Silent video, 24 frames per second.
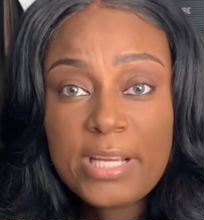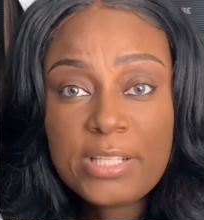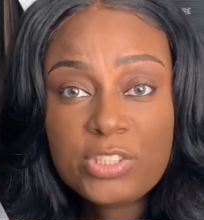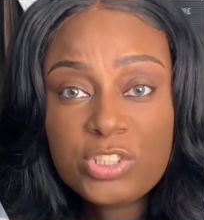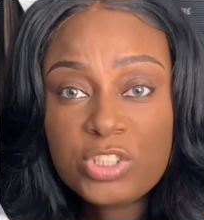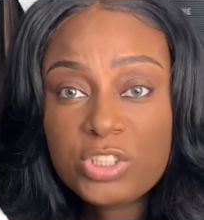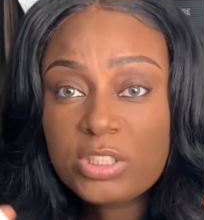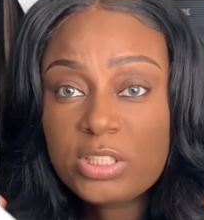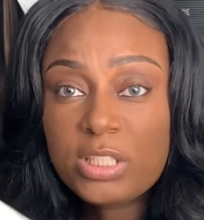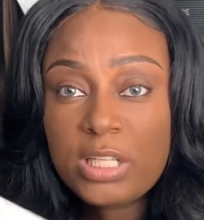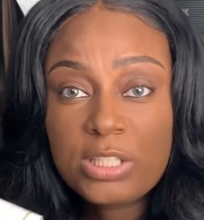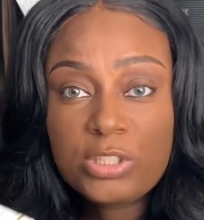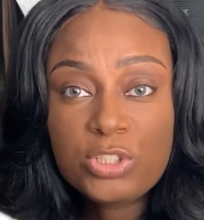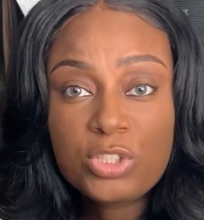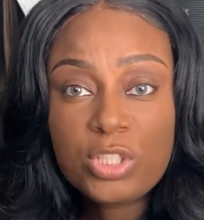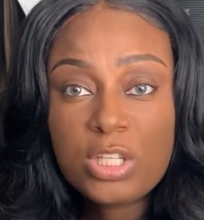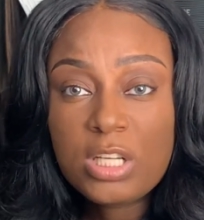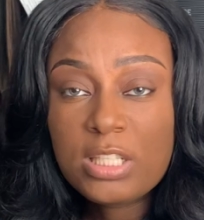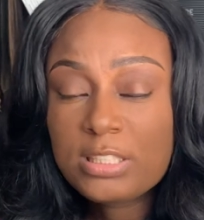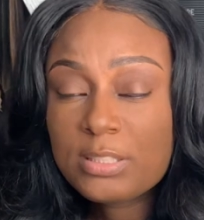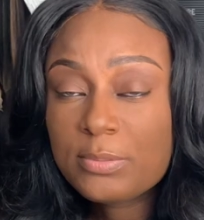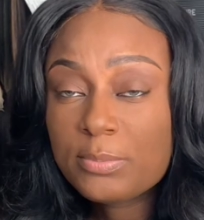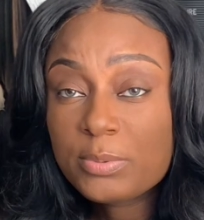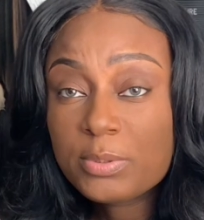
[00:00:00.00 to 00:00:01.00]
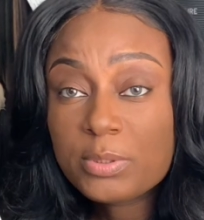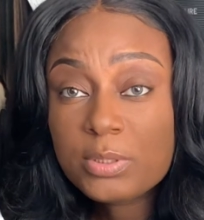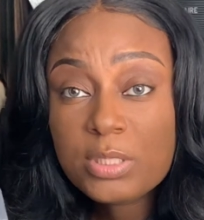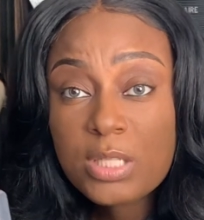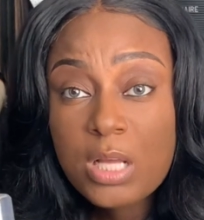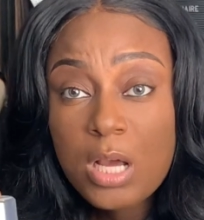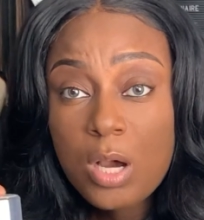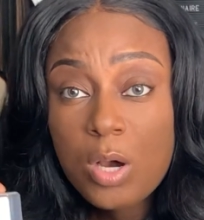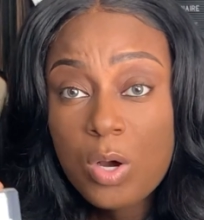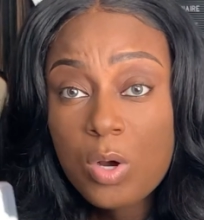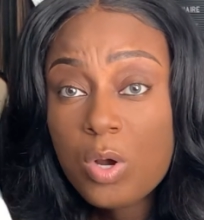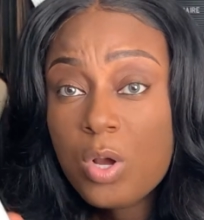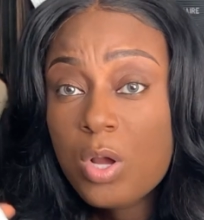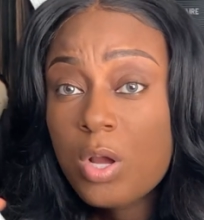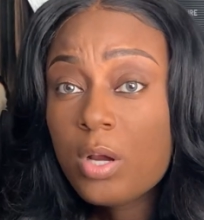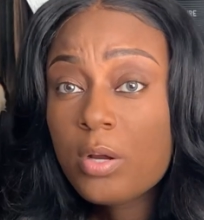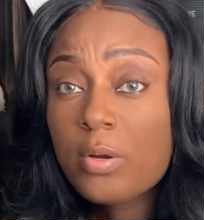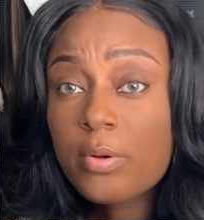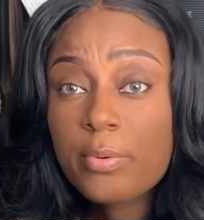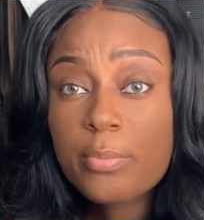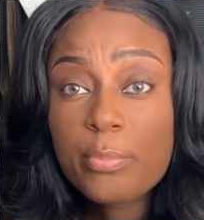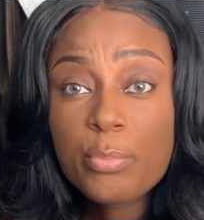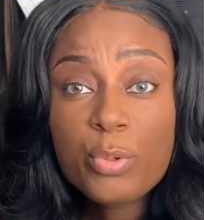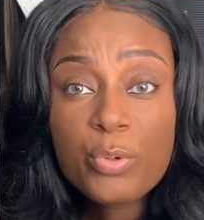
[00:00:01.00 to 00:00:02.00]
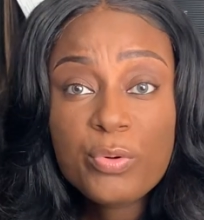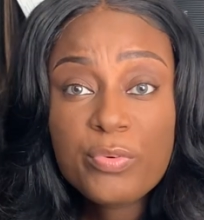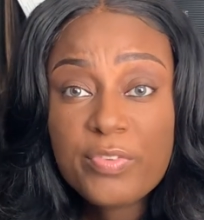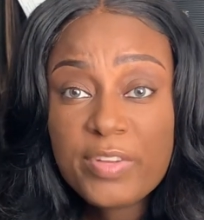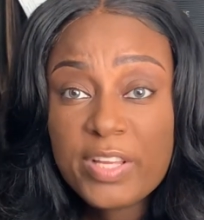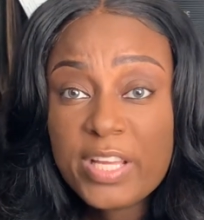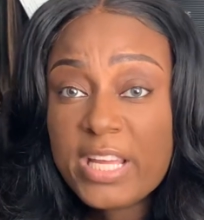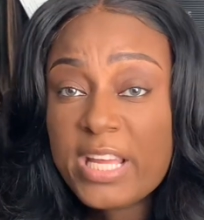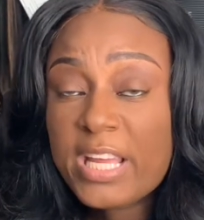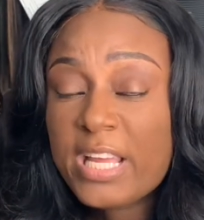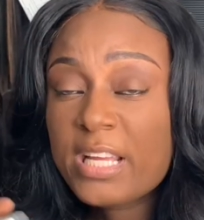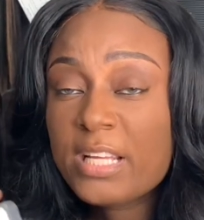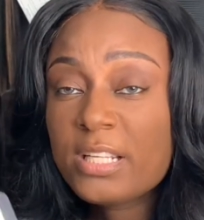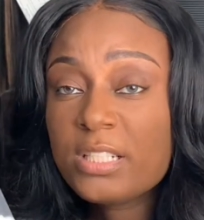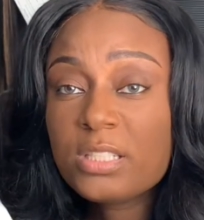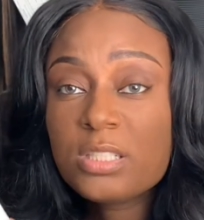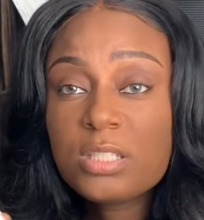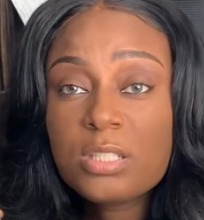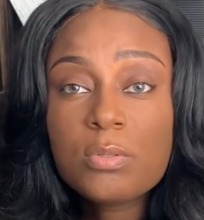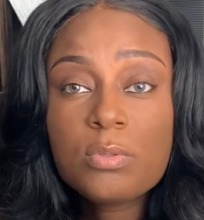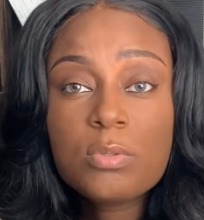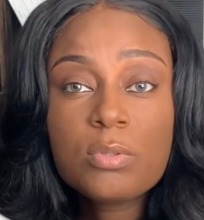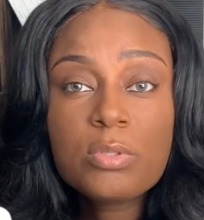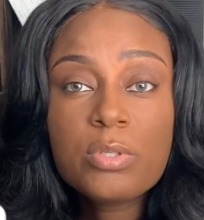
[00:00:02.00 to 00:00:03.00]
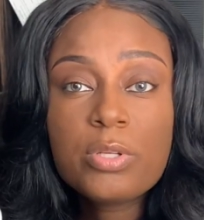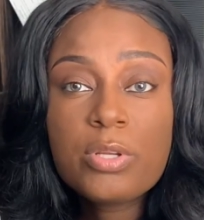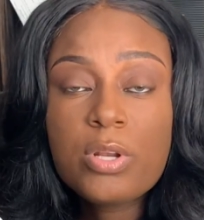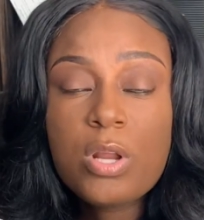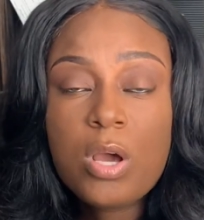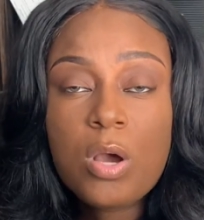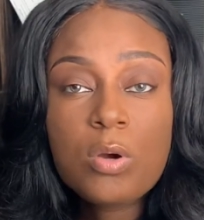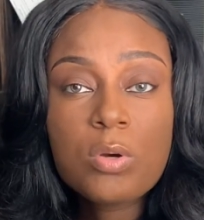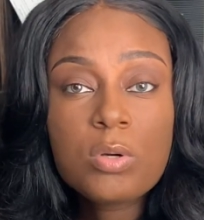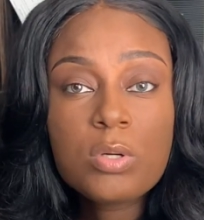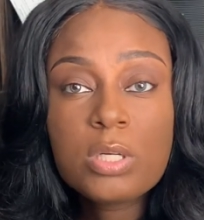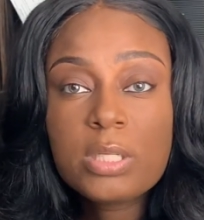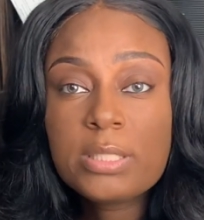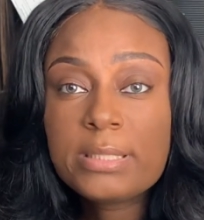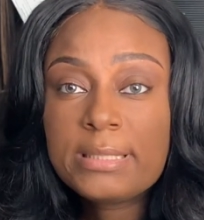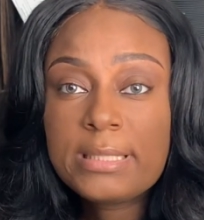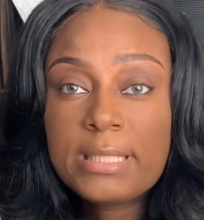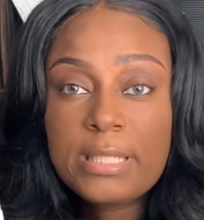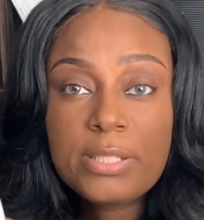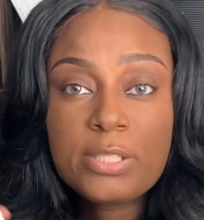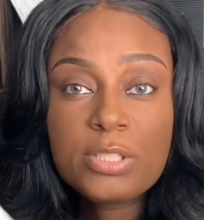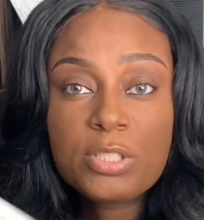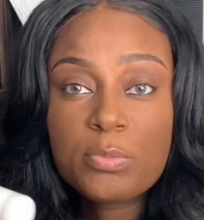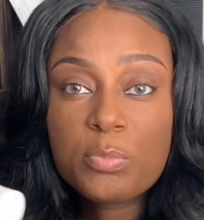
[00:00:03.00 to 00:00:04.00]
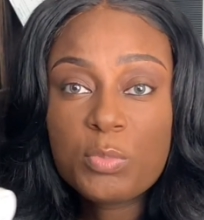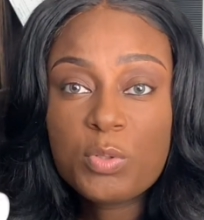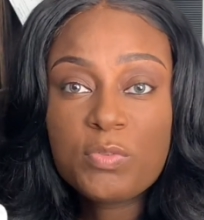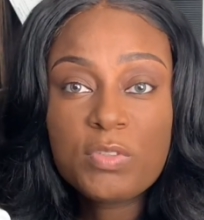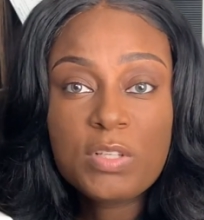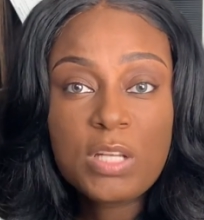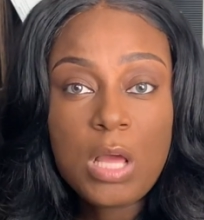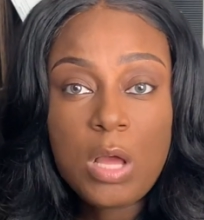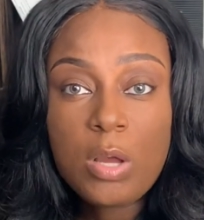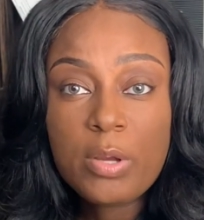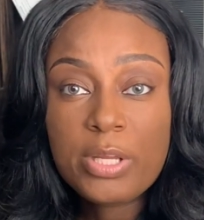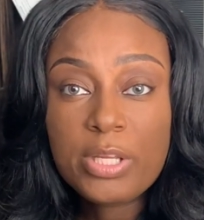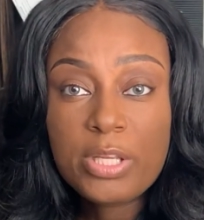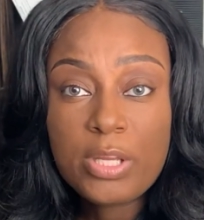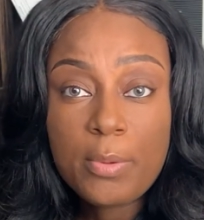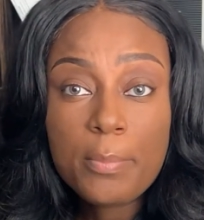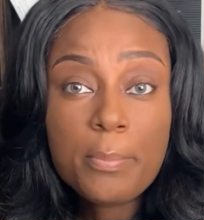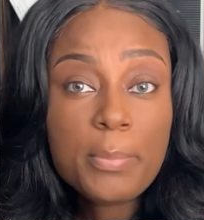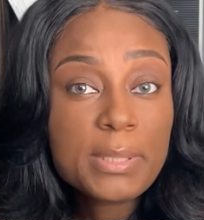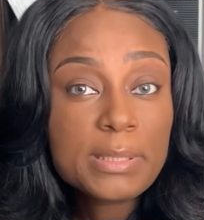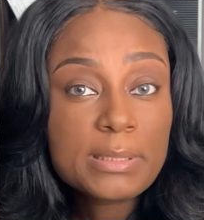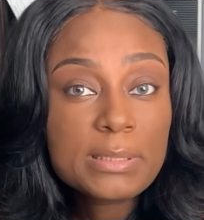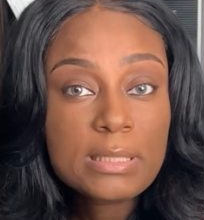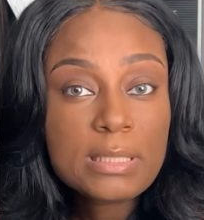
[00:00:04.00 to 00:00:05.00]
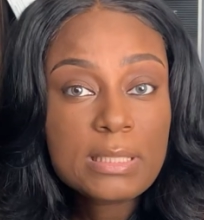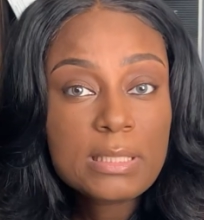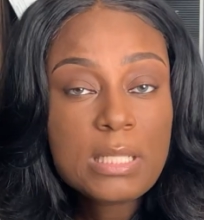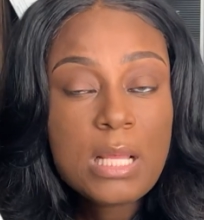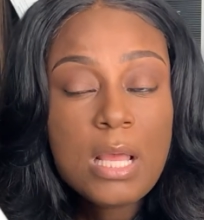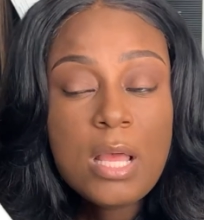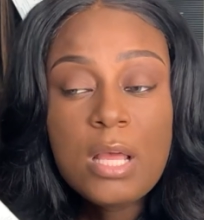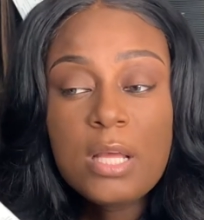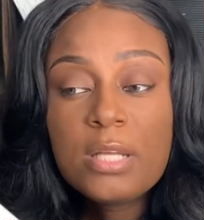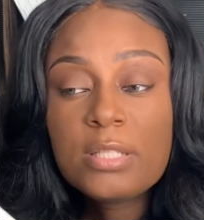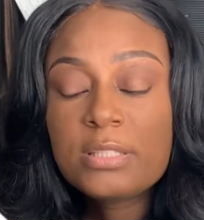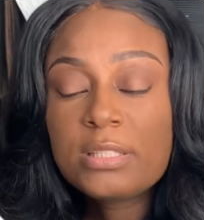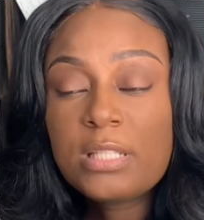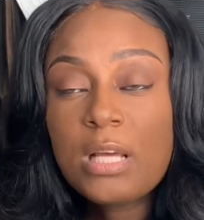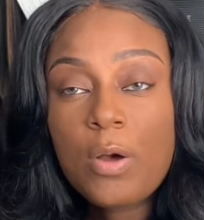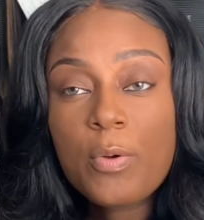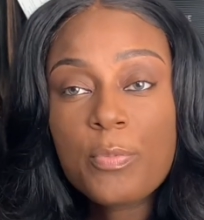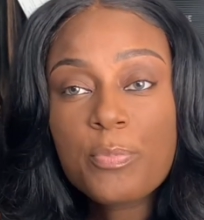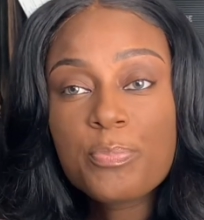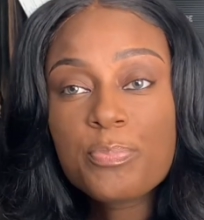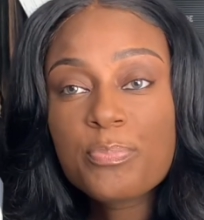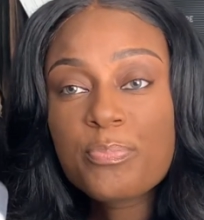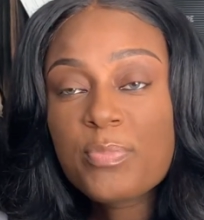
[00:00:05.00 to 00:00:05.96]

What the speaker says: Just let your customers know, remove it, and, continue to move along in your business. So